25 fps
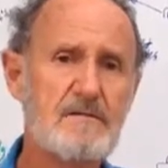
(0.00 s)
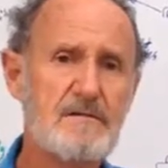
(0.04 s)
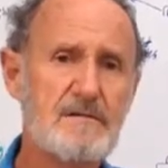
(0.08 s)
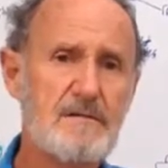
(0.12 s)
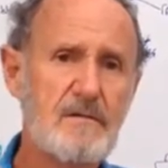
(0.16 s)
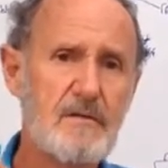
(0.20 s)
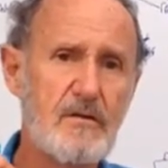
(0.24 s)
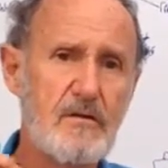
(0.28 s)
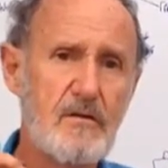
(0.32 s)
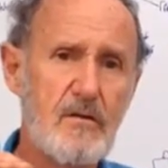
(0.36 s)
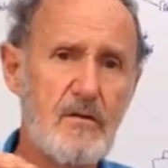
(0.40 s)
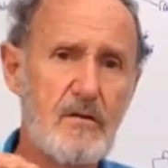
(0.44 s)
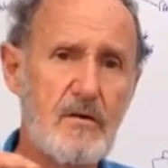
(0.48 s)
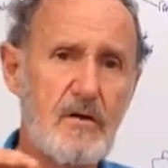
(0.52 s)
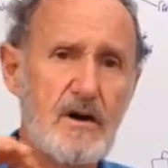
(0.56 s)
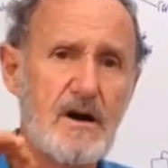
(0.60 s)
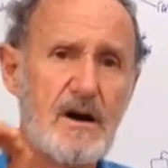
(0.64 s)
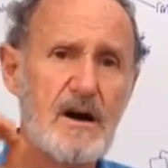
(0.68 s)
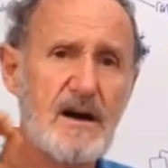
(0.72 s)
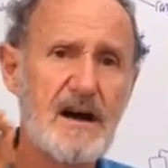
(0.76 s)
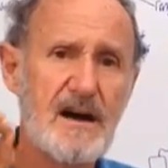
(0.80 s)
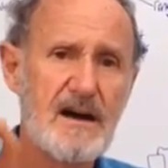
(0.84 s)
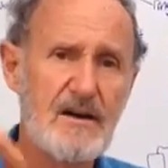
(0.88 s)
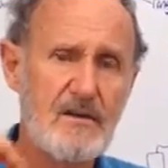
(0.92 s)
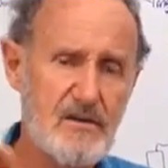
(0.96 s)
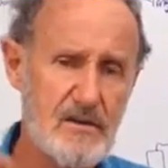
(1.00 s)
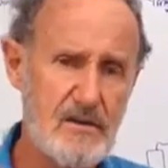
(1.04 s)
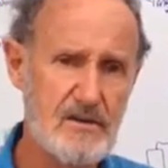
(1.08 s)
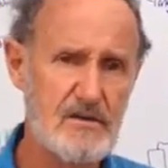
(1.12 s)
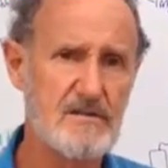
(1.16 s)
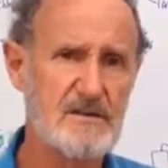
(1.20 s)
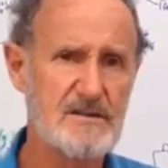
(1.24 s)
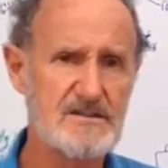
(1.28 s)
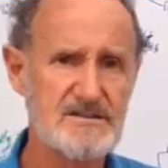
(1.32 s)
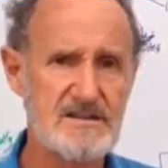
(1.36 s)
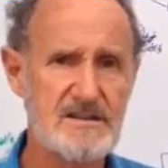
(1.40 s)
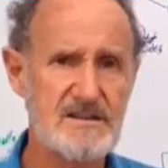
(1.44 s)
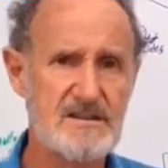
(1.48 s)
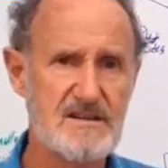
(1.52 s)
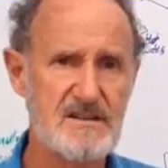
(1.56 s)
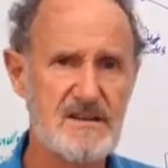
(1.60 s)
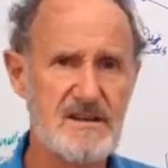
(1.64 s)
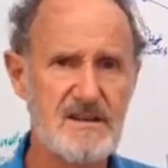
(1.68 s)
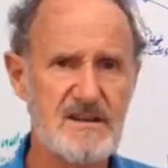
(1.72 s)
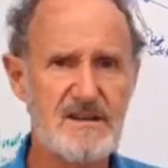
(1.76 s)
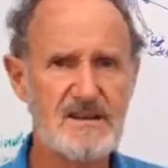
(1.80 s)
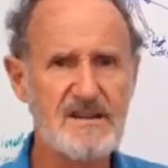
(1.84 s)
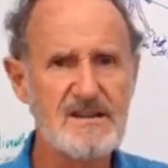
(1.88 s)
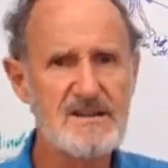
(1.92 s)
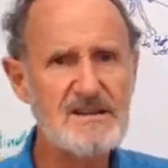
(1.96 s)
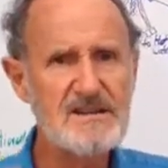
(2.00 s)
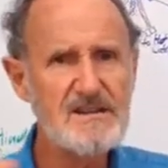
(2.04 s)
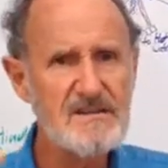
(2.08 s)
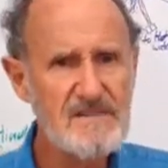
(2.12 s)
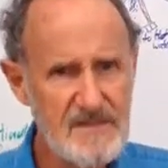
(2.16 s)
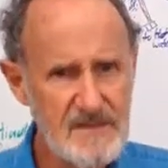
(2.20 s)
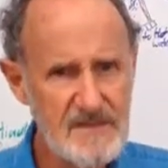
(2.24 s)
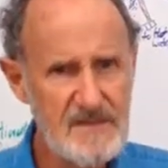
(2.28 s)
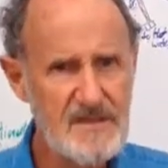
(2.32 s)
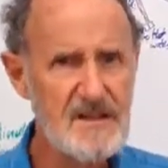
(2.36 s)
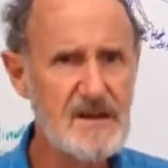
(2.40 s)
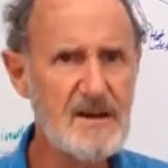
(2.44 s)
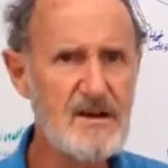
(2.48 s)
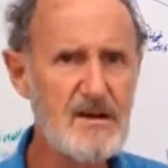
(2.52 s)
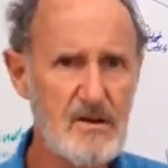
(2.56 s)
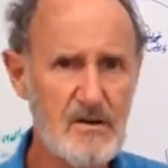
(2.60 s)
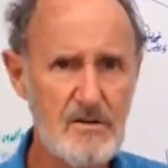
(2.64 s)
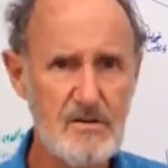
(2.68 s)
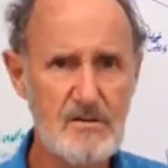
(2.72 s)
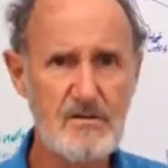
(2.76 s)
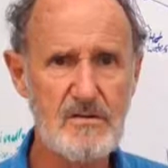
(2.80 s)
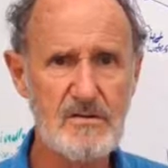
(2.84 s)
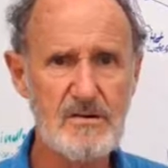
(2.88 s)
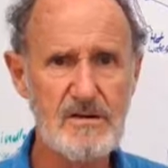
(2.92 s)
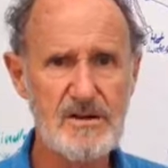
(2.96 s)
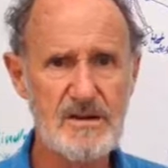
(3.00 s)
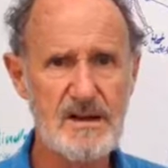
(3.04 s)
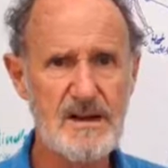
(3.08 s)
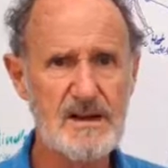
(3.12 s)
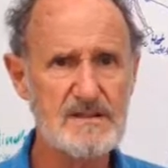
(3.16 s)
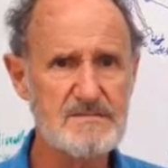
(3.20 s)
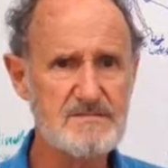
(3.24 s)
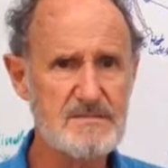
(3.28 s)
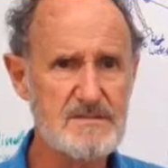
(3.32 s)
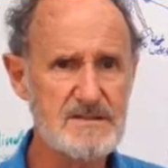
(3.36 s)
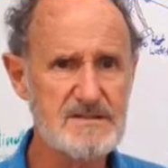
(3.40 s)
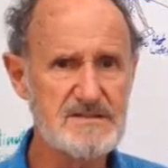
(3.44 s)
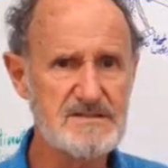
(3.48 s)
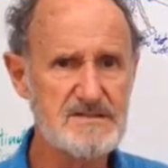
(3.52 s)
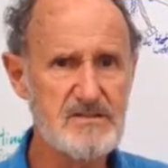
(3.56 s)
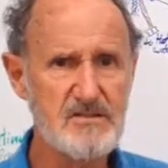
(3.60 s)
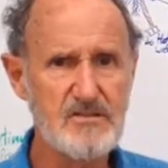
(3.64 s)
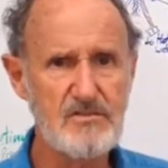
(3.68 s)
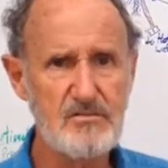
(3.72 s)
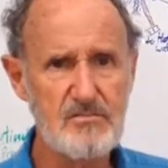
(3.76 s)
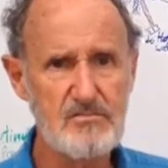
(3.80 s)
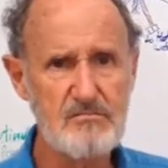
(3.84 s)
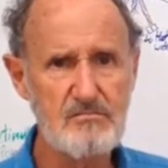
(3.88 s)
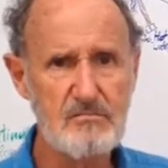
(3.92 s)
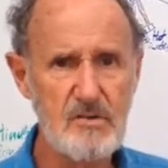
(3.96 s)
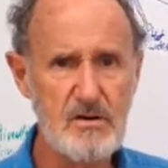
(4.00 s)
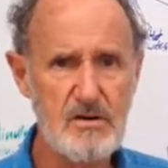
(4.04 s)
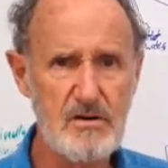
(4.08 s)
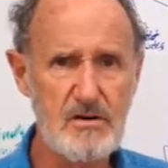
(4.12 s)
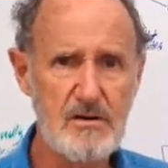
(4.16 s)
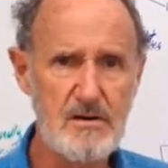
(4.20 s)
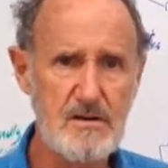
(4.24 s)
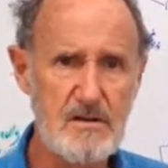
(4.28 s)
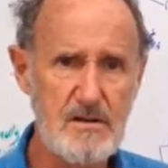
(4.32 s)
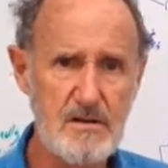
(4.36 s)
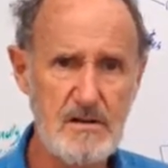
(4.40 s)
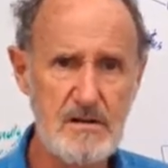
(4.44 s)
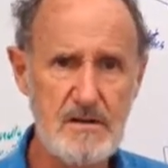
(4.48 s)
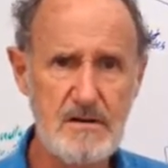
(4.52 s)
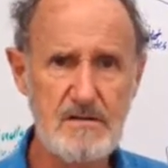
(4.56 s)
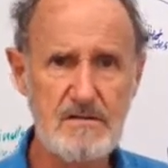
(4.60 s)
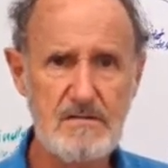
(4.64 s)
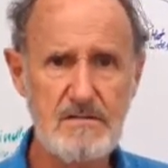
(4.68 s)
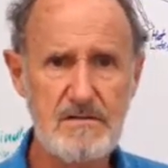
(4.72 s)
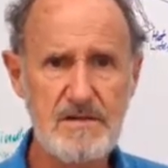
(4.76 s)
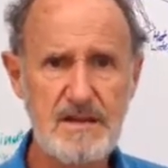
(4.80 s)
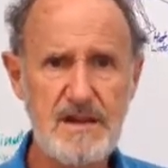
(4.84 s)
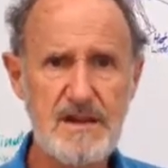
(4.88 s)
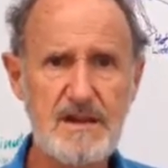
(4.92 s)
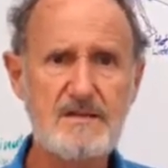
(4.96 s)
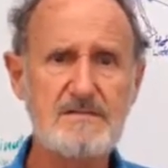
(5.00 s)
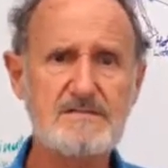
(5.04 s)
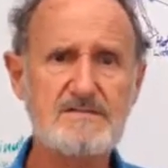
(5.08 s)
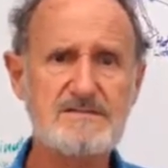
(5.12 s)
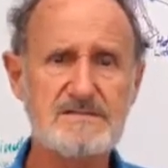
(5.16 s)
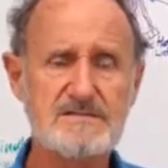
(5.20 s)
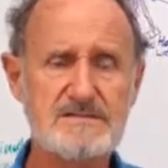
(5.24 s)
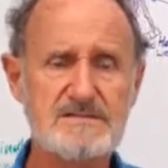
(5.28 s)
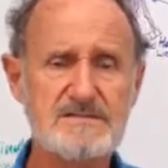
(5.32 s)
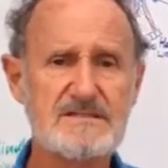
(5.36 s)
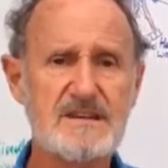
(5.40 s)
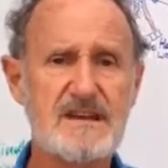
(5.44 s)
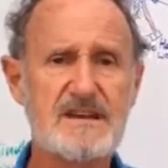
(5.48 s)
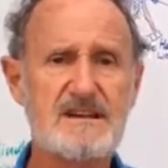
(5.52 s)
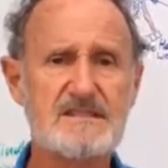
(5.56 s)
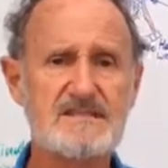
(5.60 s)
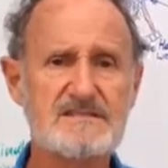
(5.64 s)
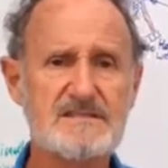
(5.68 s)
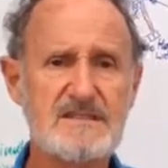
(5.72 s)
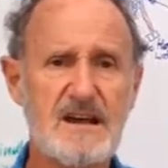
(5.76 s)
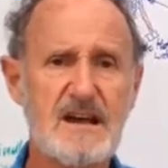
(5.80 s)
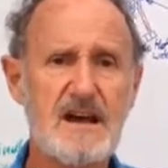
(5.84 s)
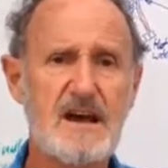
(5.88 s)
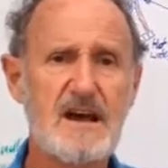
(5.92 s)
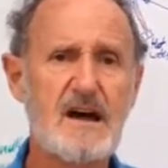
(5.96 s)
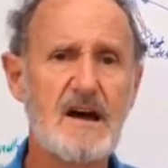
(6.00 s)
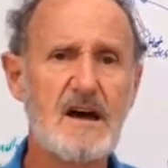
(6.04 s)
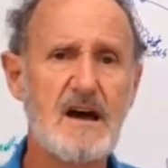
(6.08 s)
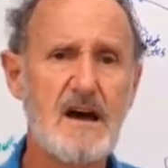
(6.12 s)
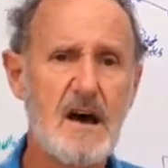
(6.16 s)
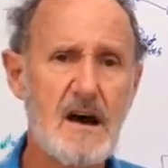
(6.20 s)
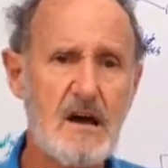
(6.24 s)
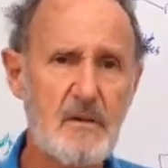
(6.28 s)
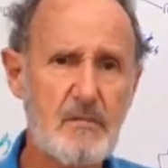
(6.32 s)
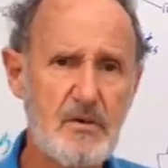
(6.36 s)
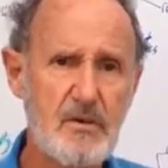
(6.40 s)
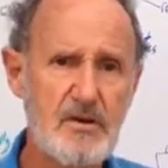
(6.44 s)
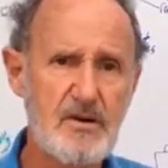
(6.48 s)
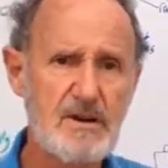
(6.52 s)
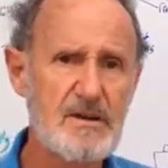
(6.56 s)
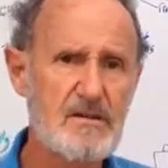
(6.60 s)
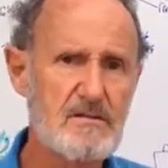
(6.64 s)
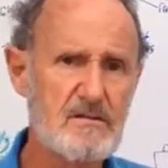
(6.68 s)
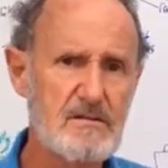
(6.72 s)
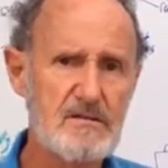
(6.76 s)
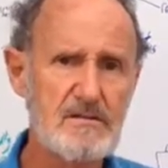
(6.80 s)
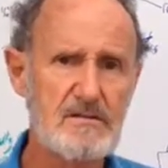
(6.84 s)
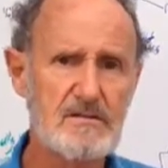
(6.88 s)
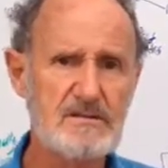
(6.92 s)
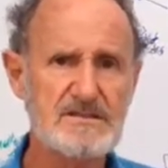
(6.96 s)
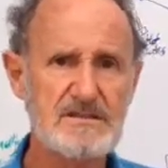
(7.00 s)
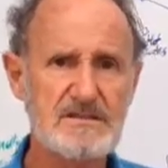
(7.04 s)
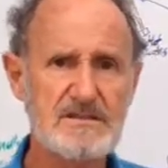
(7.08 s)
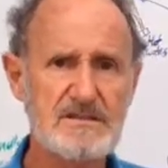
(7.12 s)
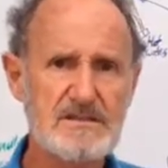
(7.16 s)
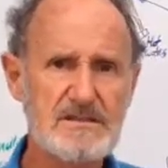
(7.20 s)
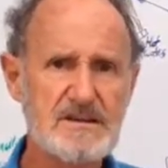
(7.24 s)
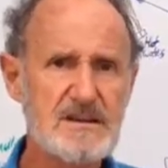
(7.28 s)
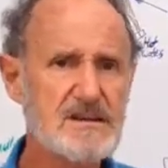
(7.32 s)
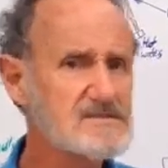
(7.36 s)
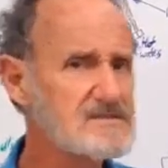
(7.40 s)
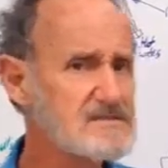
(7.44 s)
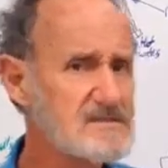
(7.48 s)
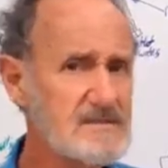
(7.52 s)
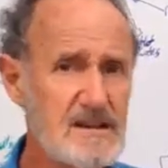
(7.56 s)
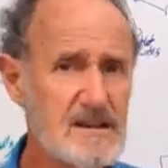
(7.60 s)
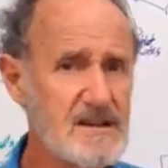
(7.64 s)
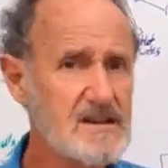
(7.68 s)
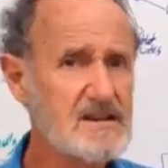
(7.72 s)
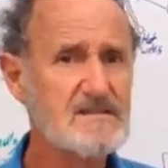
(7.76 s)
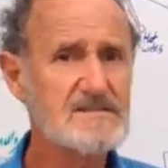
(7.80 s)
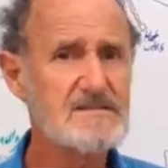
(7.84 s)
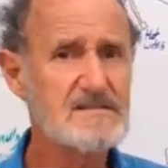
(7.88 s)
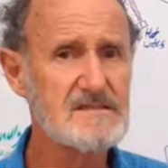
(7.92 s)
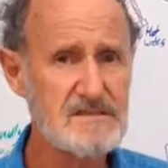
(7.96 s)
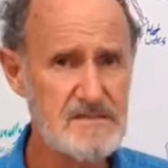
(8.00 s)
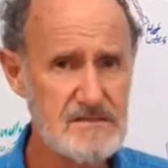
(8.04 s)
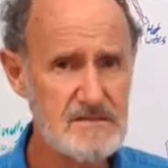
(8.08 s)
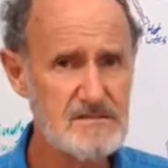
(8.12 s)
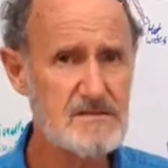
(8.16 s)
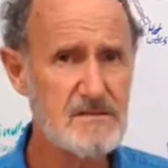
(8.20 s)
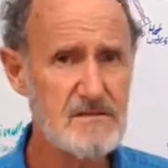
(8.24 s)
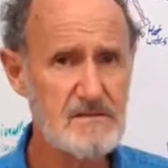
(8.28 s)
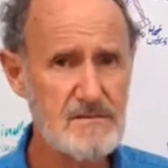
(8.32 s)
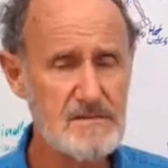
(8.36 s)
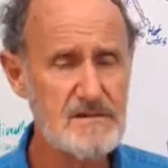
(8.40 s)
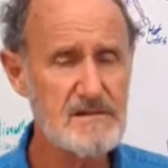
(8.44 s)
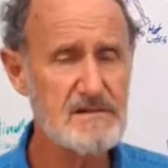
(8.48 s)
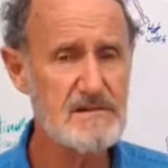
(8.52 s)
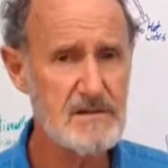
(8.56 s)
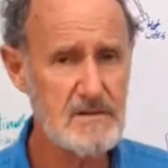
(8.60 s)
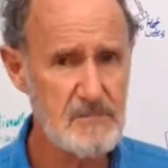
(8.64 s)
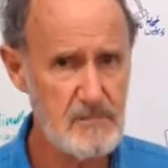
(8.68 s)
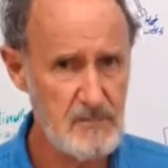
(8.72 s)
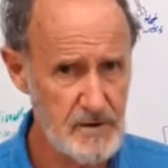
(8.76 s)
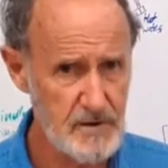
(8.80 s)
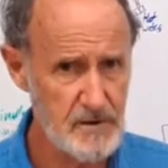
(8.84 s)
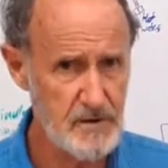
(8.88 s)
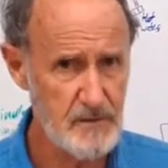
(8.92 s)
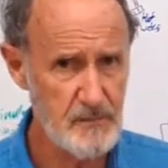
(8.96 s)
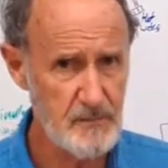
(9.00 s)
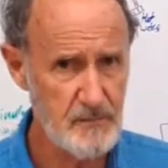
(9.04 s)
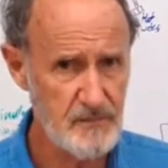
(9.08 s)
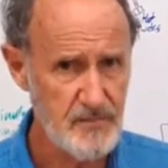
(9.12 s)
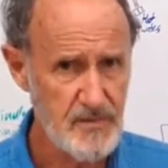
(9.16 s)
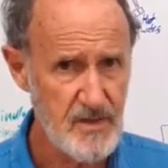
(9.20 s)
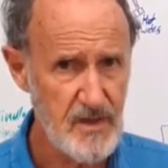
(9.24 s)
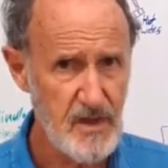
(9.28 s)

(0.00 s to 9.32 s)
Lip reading: for alkalising, even though it has been sold by the thousands as a body alkaliser. It doesn't actually do it very well.